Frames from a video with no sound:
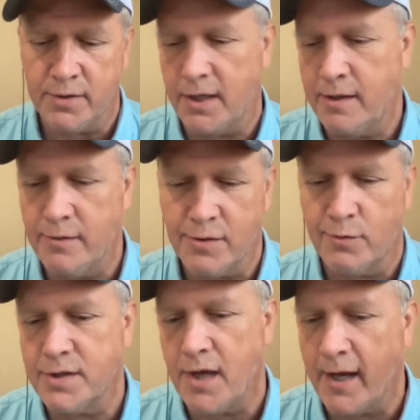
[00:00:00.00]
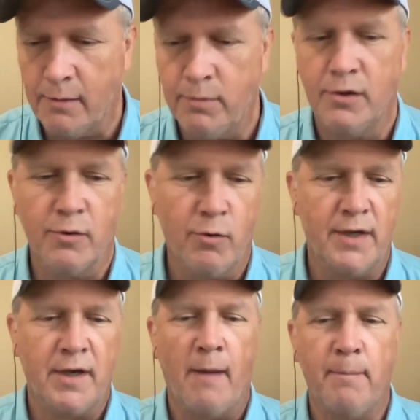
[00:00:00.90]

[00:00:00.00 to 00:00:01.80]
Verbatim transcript: they use are recyclable or whatnot,